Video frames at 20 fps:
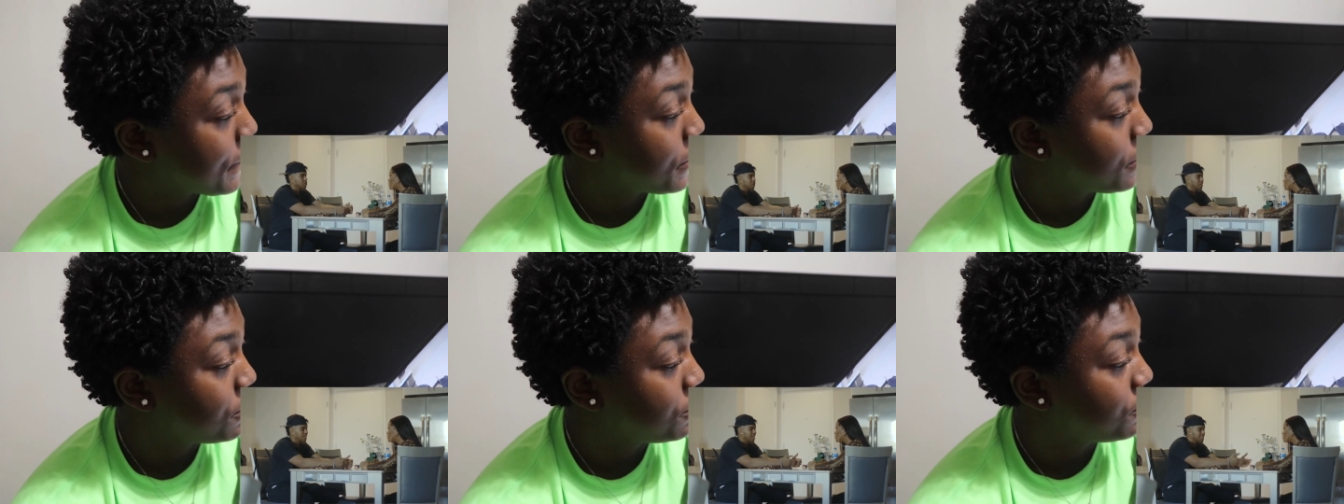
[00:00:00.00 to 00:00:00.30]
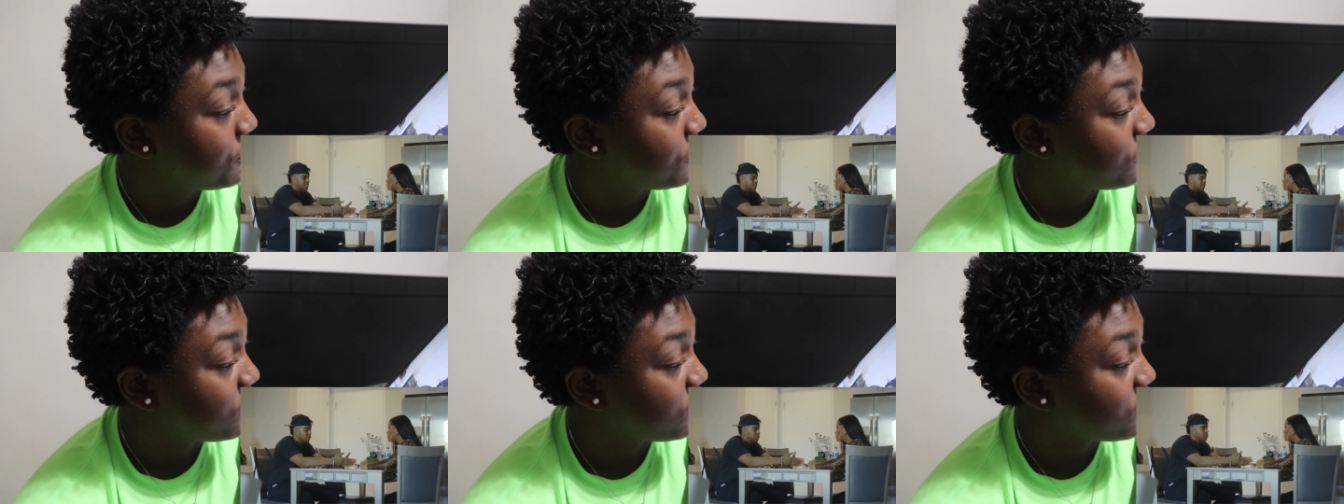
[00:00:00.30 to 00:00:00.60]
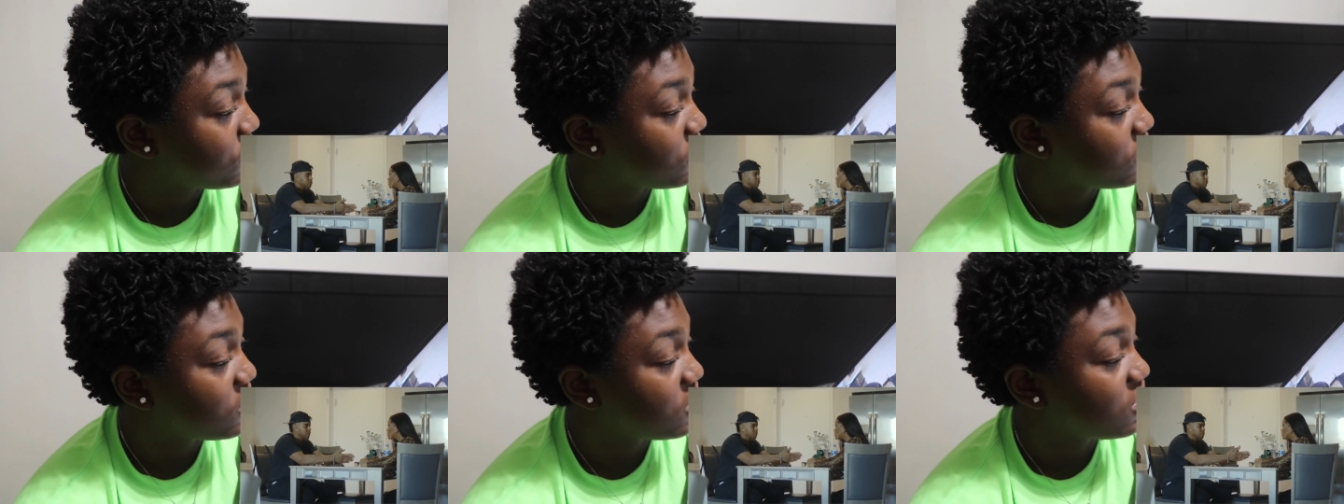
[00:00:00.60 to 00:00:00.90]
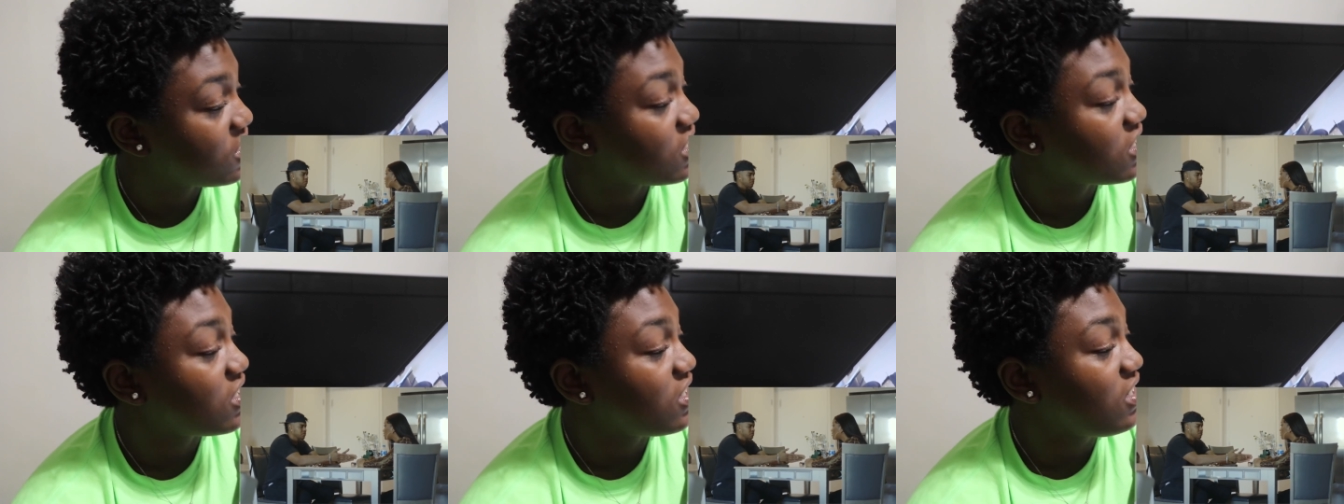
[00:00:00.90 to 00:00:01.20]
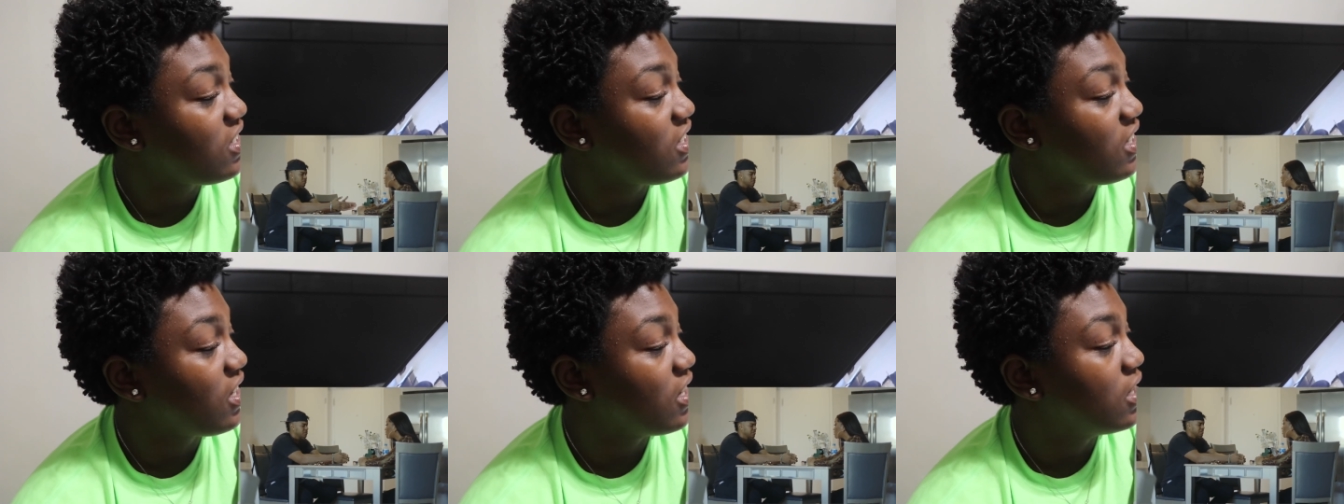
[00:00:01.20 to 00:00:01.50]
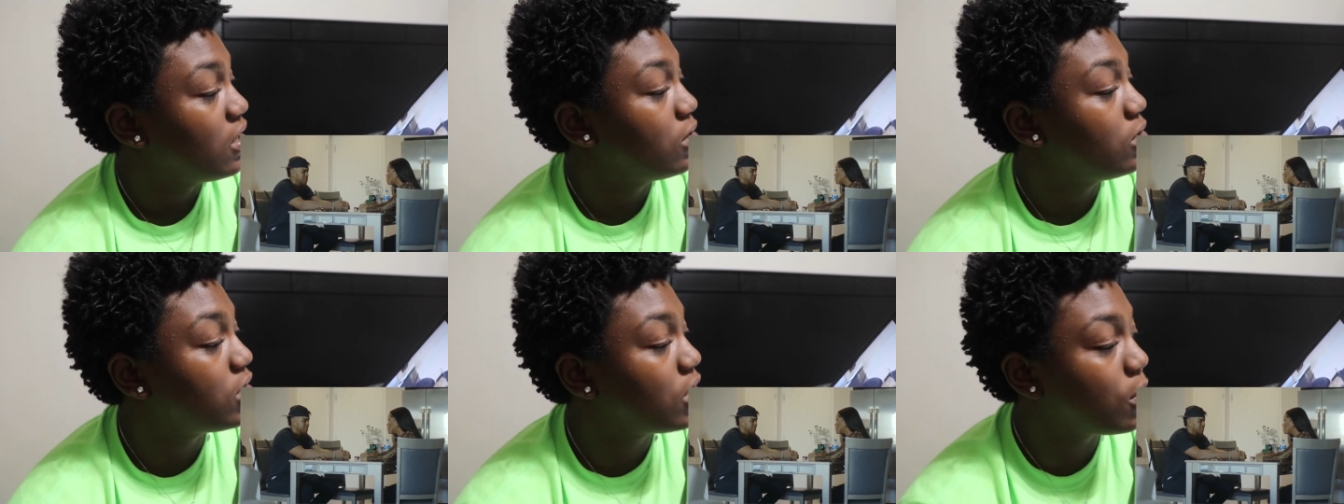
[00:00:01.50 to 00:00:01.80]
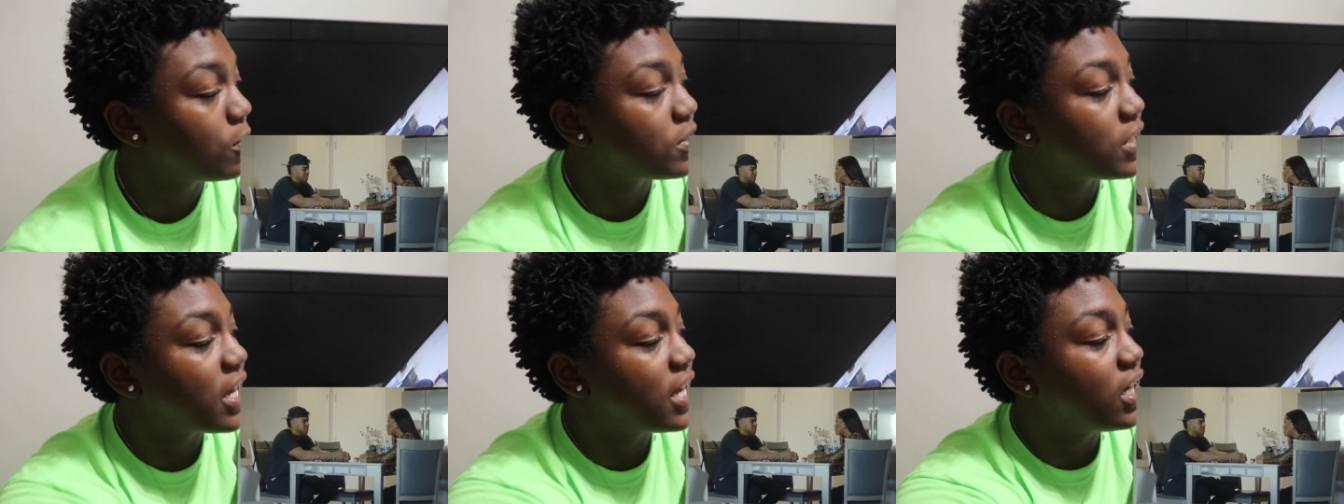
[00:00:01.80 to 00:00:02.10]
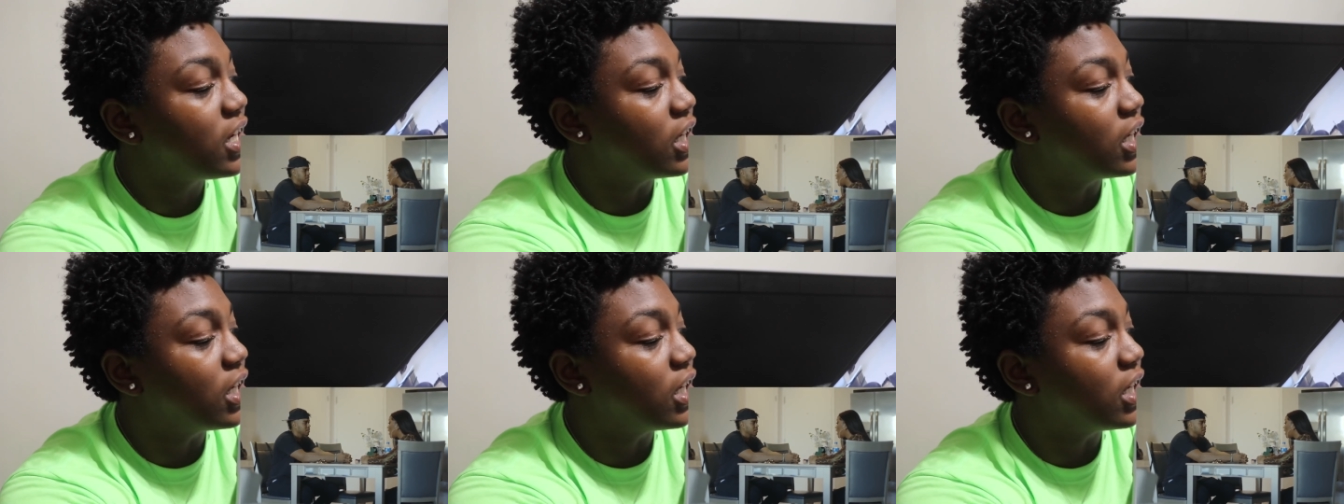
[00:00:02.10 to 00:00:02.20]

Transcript: And I tell you that, but you just don't see. You see what I'm saying?